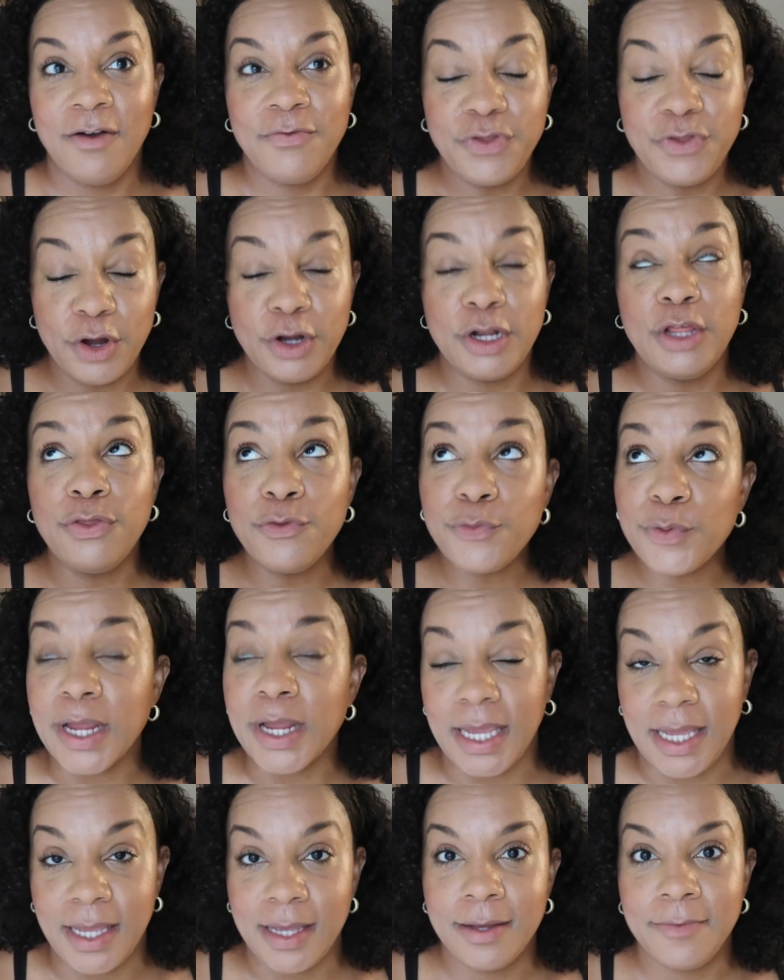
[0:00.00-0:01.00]

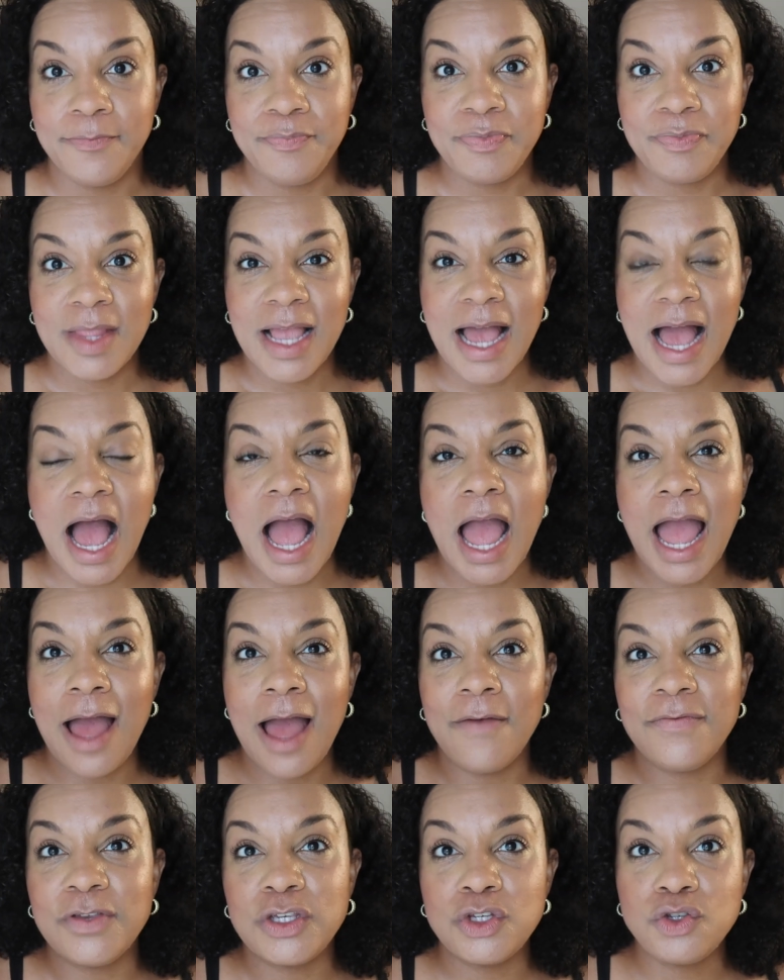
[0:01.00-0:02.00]
33, I
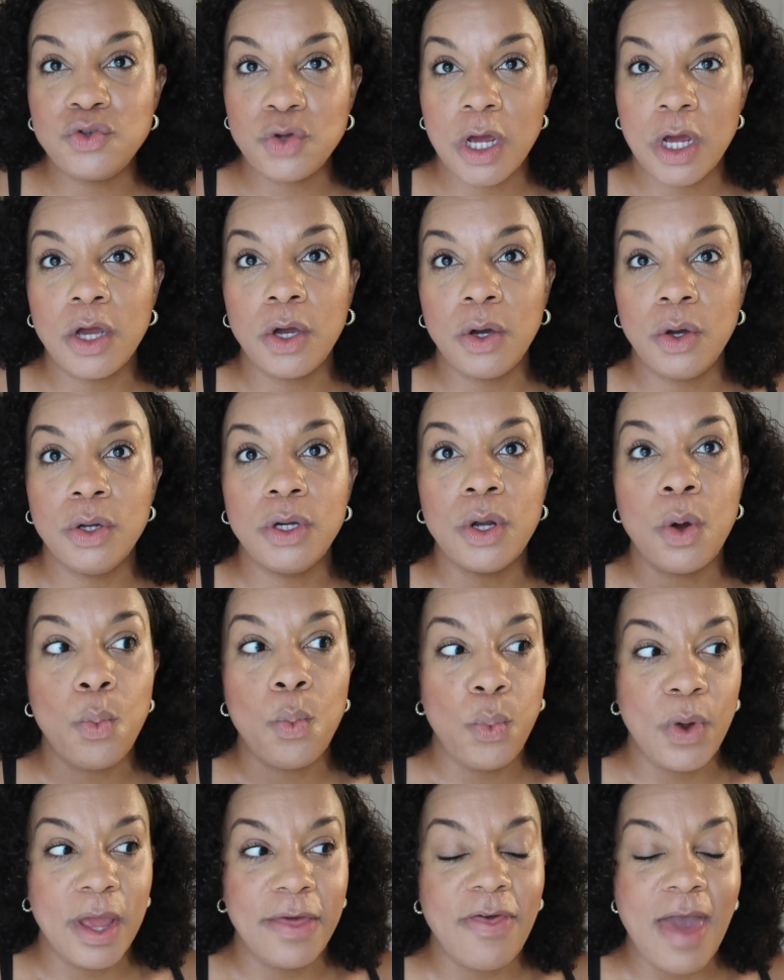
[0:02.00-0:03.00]
have struggled
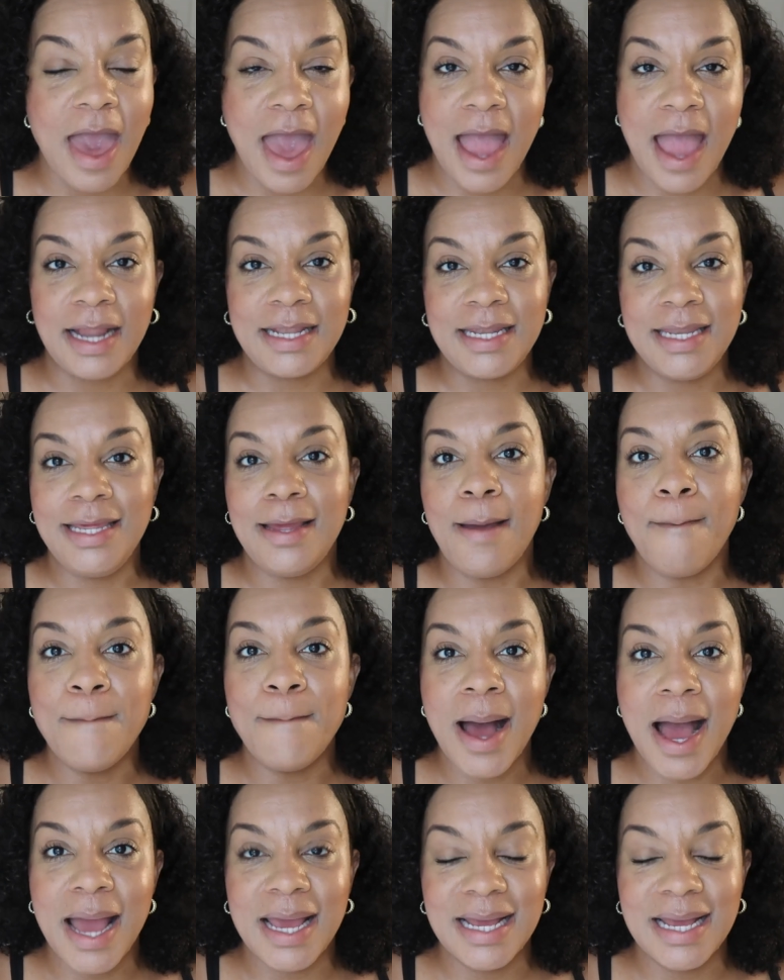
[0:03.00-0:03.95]
with acne my